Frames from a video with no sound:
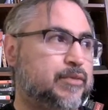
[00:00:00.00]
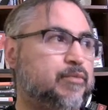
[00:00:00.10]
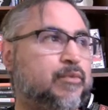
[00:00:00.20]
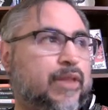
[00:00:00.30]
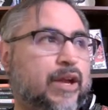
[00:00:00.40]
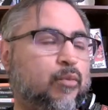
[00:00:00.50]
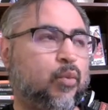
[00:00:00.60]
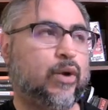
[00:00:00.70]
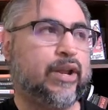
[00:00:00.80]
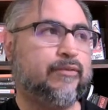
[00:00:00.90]
like,
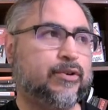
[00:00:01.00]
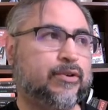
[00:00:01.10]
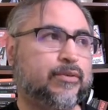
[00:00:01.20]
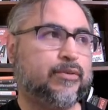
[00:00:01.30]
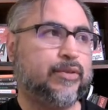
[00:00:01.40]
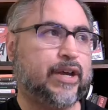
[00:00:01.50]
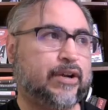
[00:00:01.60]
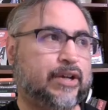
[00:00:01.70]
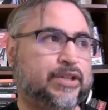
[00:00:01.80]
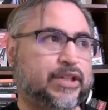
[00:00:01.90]
whenever there
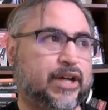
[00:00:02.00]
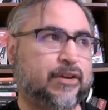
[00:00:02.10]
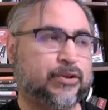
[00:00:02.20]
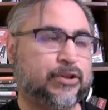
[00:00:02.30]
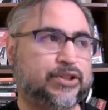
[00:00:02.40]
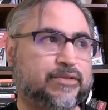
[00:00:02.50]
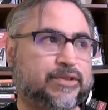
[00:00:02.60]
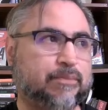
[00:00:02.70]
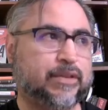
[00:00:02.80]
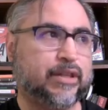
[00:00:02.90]
is coverage of
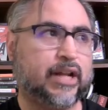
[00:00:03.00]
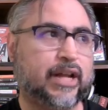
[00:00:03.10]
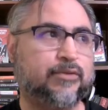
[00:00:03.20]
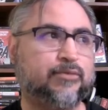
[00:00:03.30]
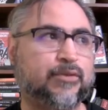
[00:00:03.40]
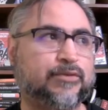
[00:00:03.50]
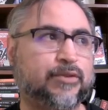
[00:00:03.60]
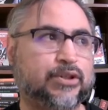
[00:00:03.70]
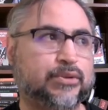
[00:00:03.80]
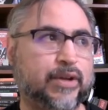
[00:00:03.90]
something that I could refer
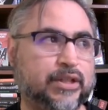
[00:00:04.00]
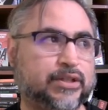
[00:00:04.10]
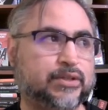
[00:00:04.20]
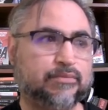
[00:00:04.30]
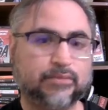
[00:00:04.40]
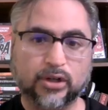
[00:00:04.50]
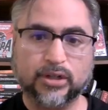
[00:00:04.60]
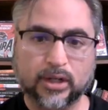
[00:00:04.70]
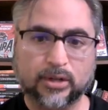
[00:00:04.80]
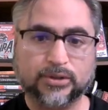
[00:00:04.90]
to as
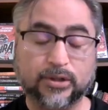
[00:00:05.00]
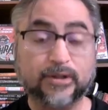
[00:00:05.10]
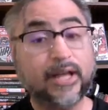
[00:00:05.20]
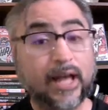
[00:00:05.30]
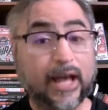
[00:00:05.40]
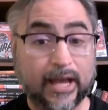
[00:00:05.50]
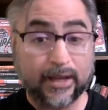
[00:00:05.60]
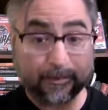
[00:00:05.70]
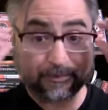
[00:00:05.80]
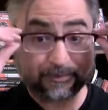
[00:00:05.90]
nerd culture, hey,